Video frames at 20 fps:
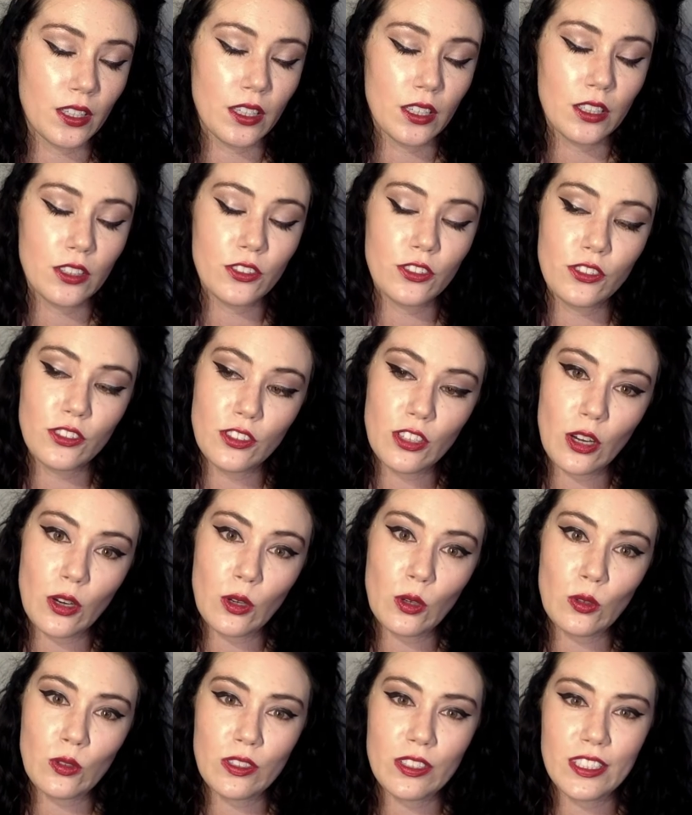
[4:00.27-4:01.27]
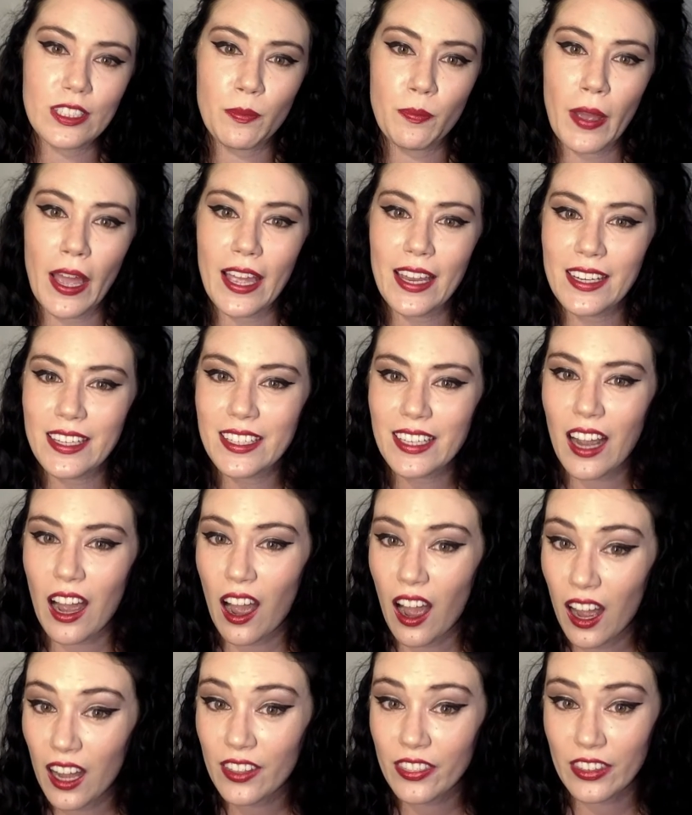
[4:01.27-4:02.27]
So, depending
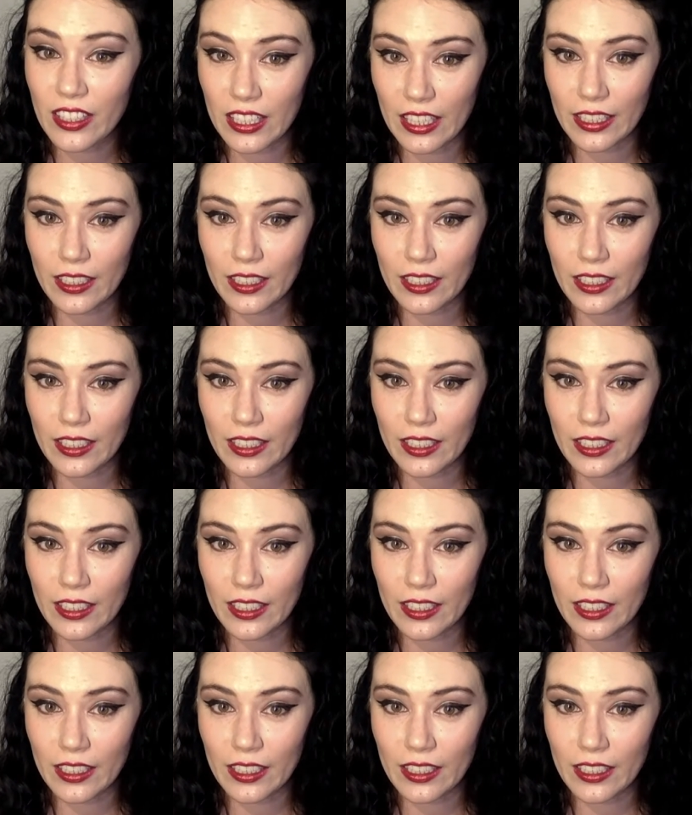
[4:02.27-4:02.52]
on the